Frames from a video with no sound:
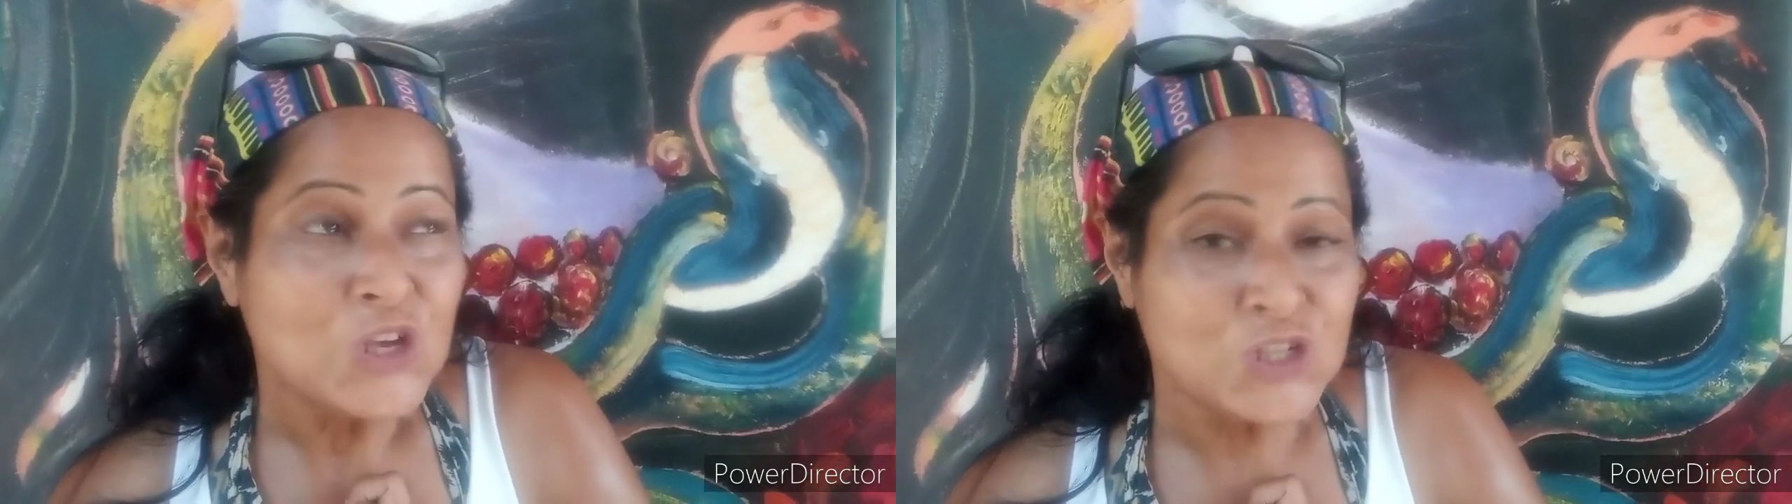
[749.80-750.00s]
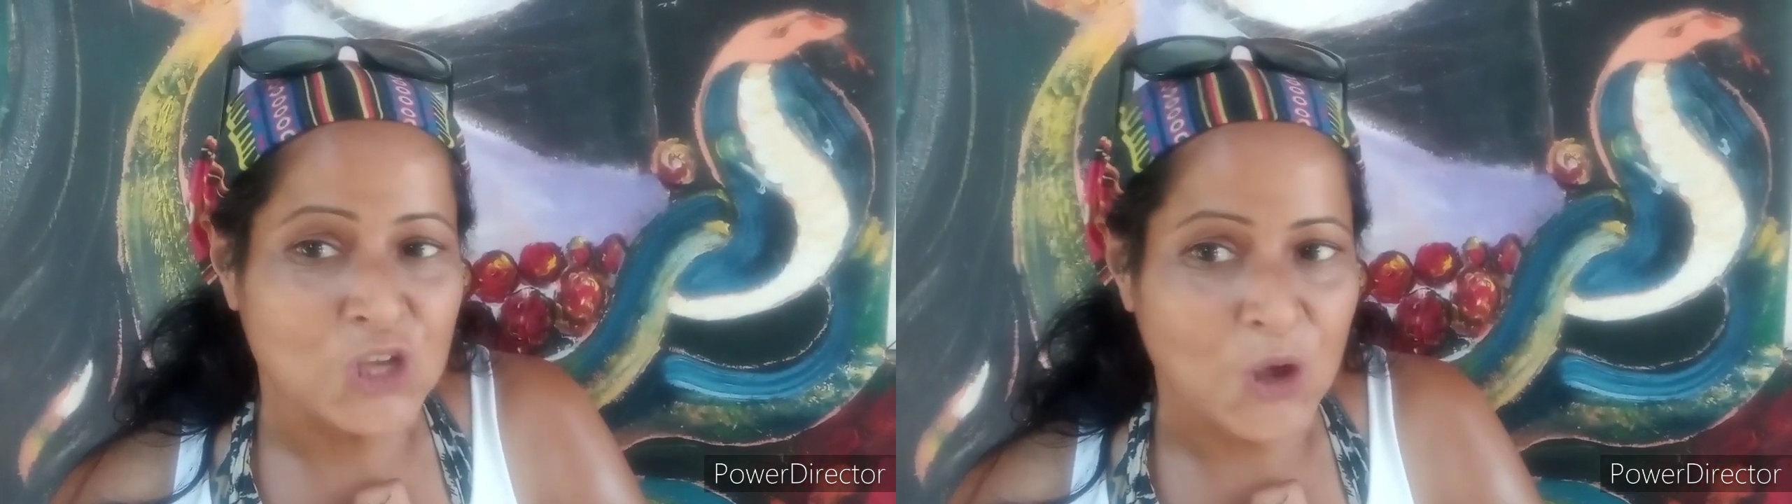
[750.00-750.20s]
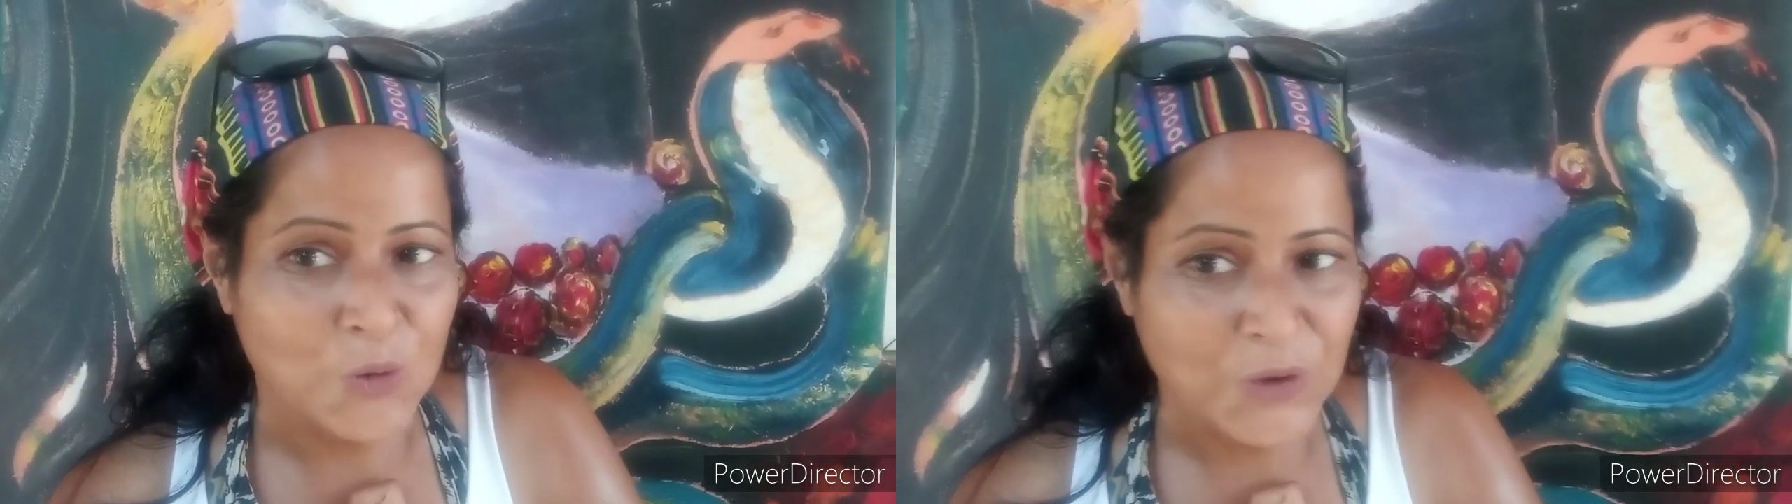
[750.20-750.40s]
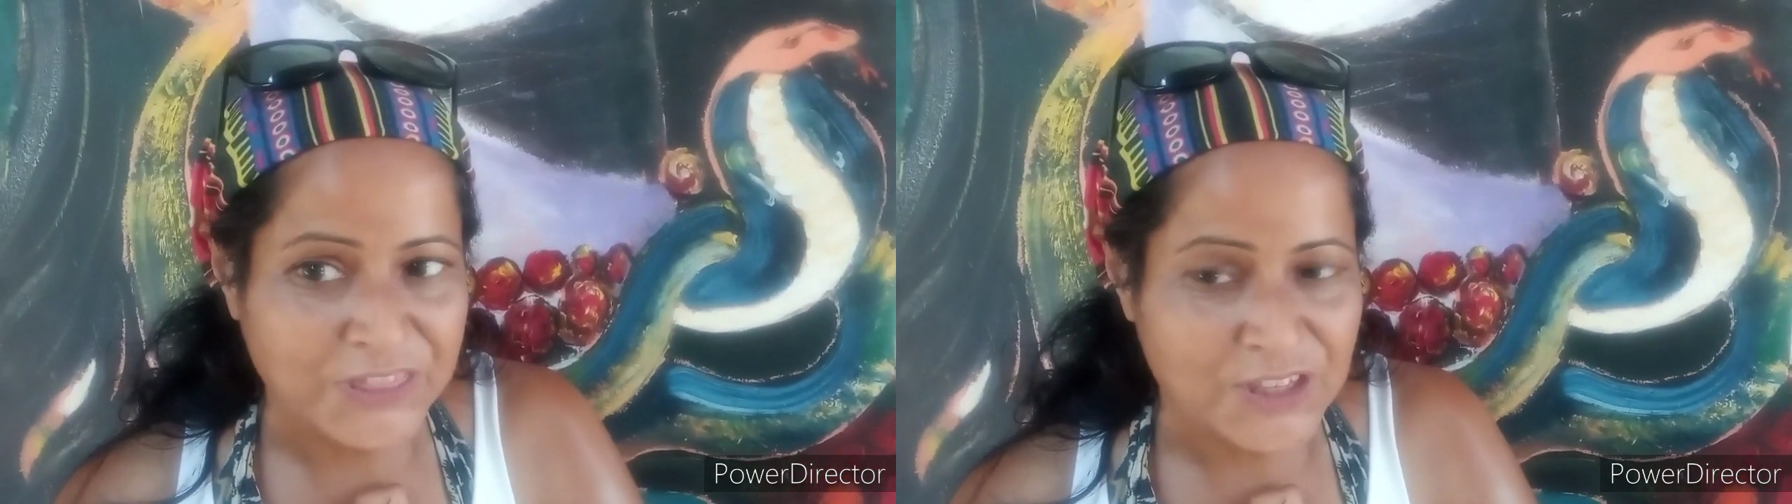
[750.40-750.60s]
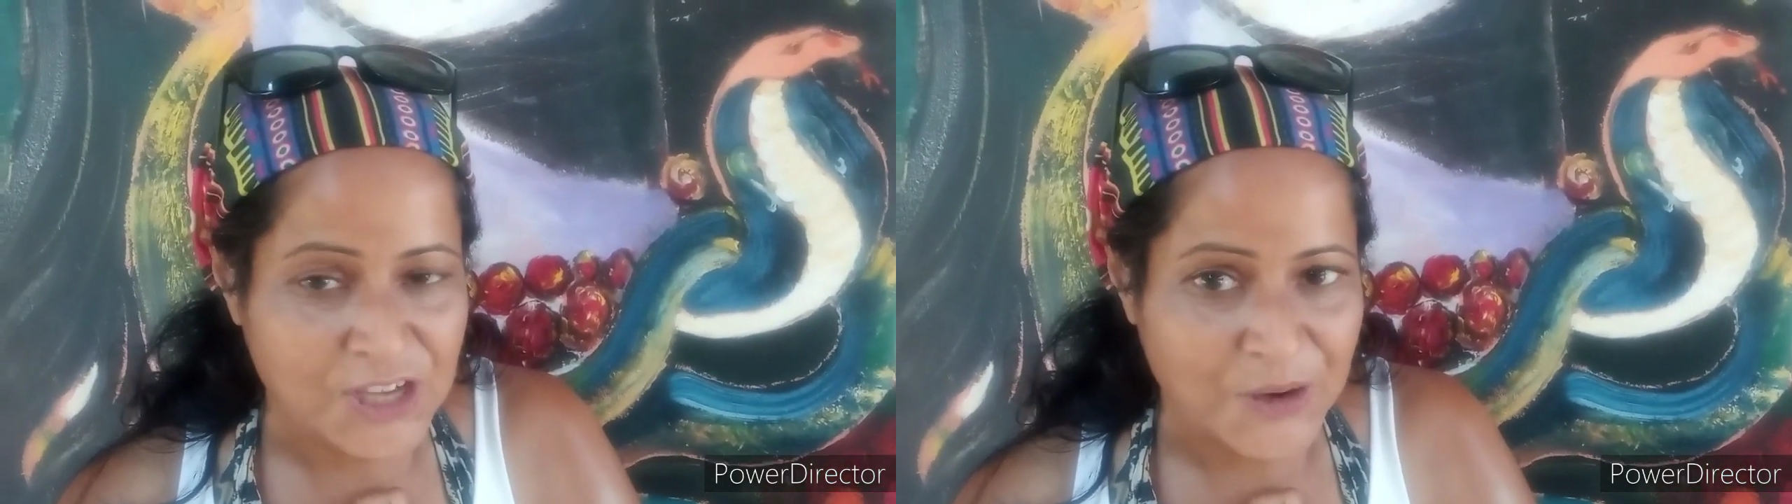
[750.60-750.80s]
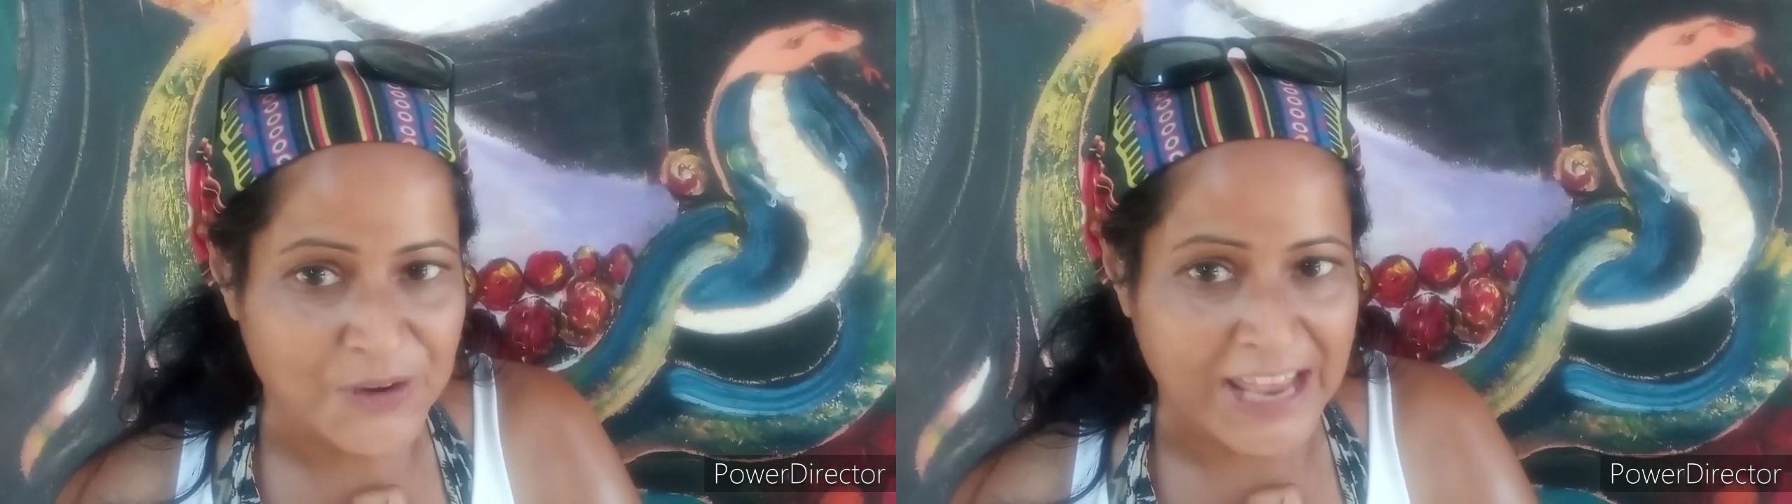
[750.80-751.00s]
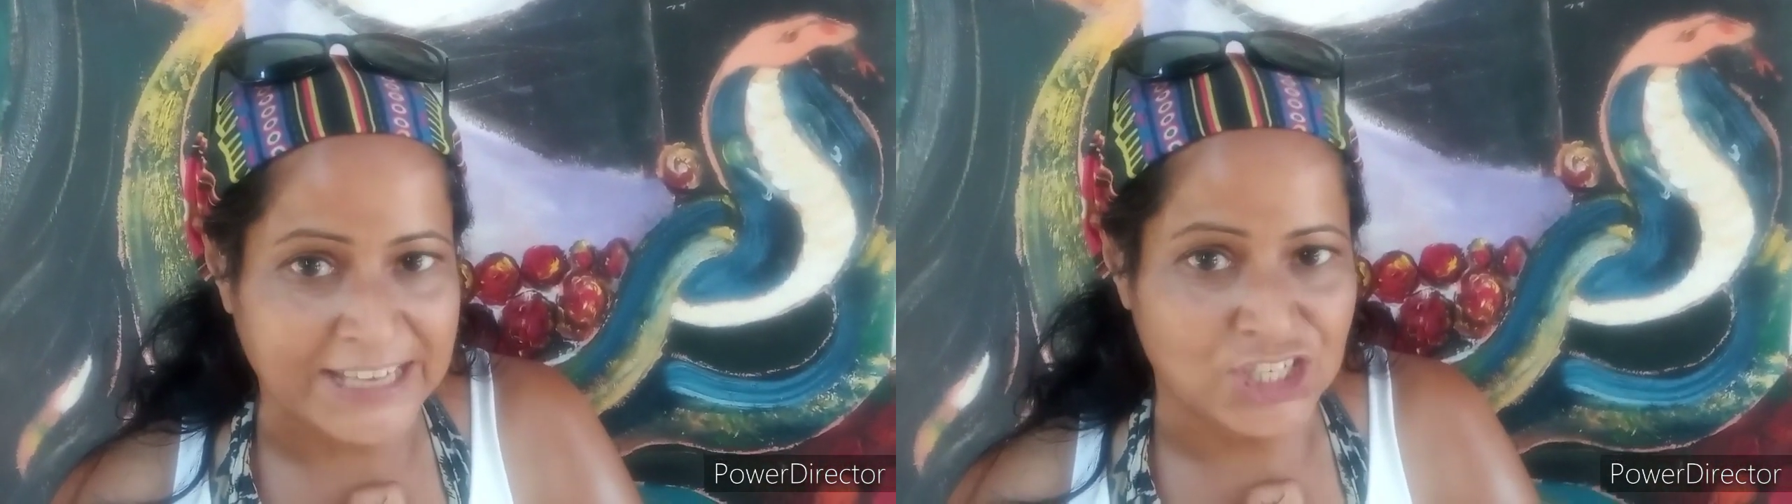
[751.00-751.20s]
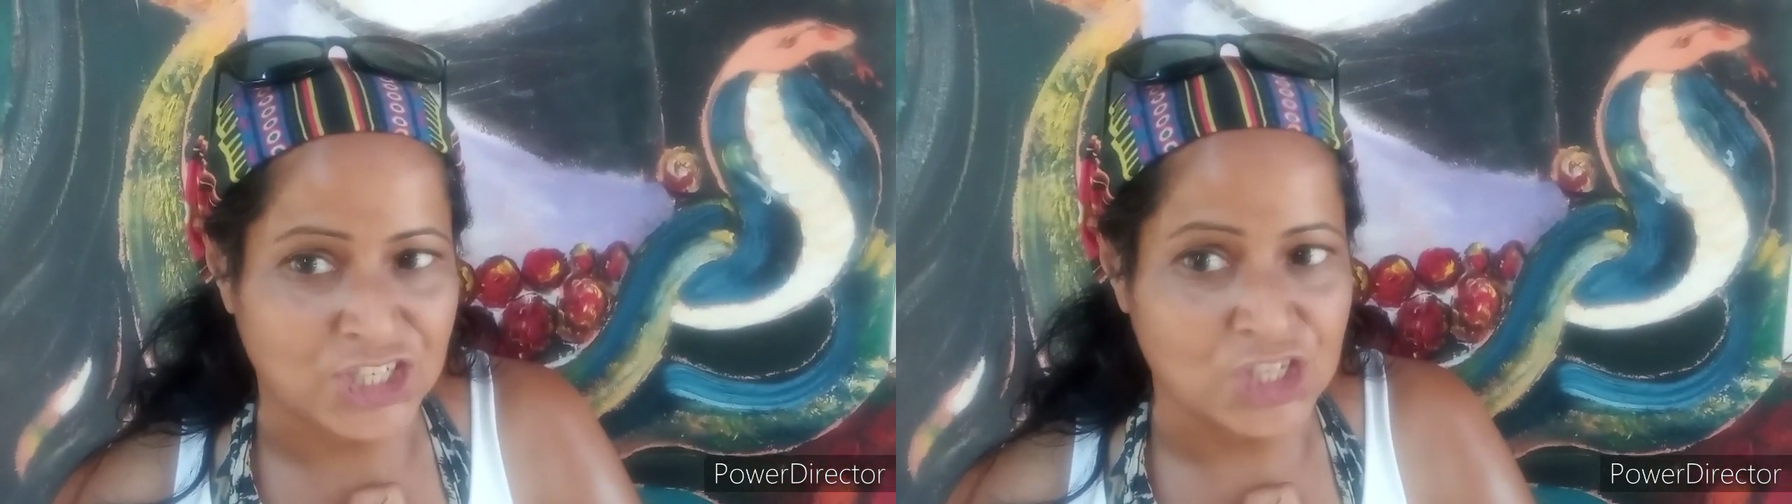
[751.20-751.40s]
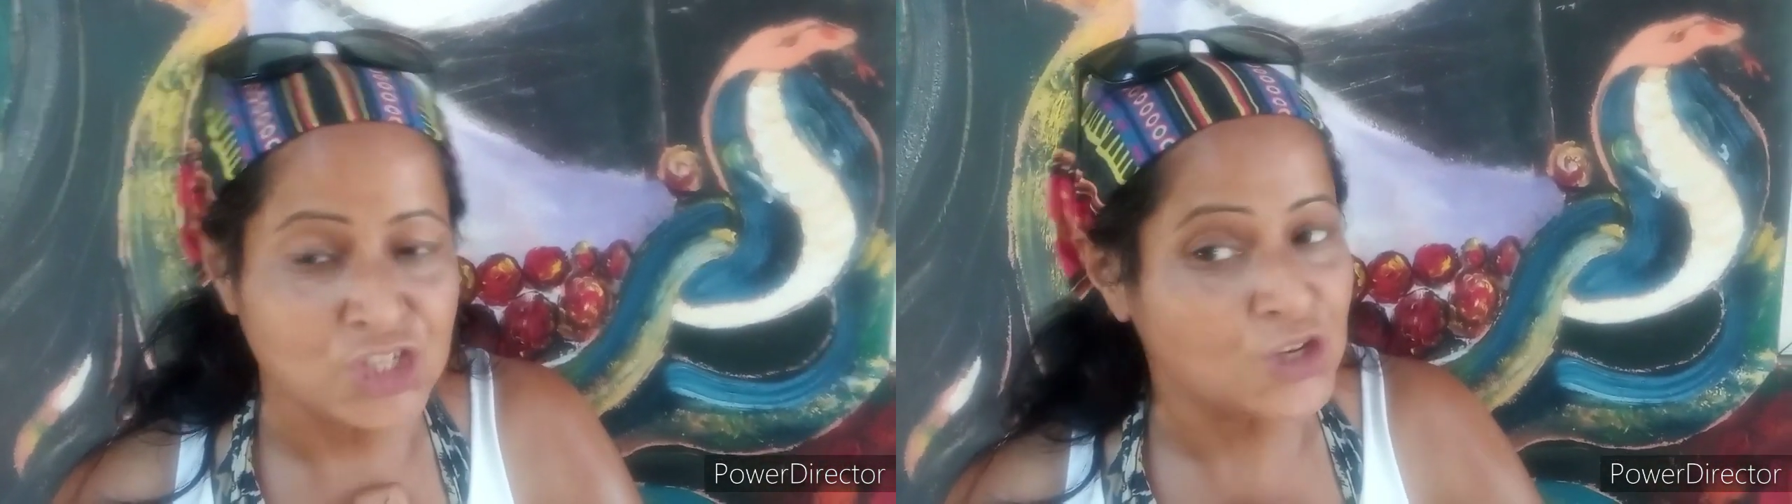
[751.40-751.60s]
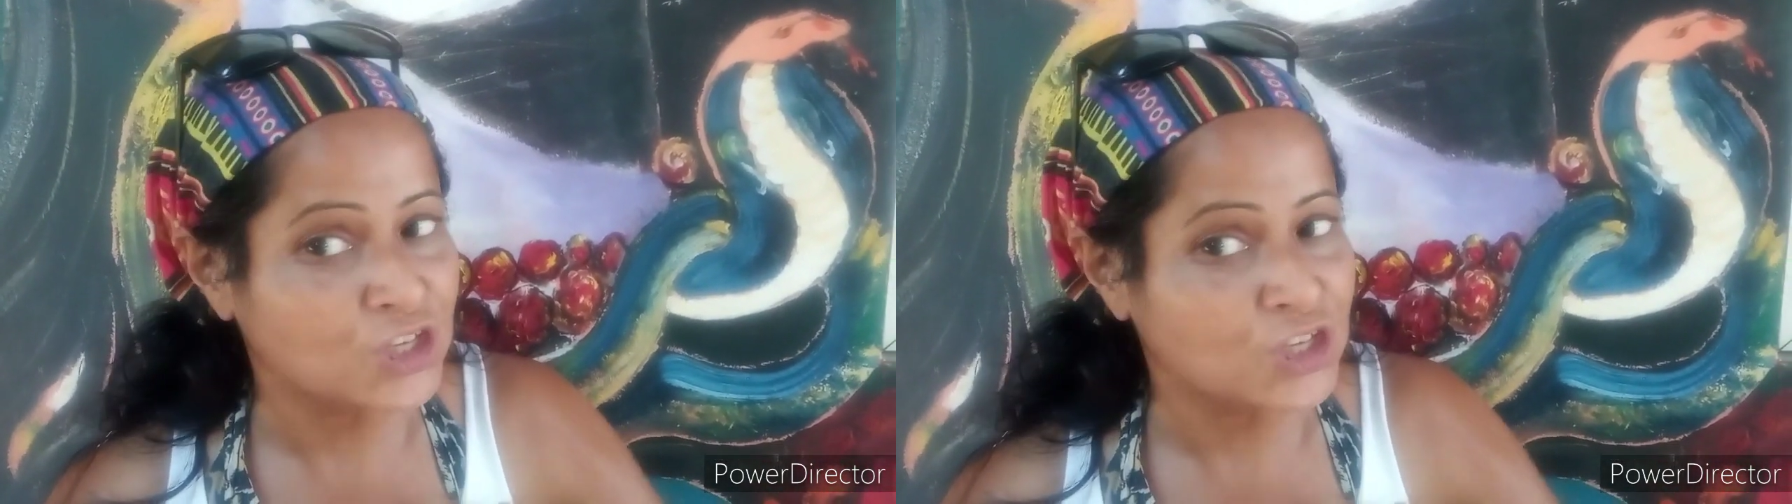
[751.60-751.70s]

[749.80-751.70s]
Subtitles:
So with the donations,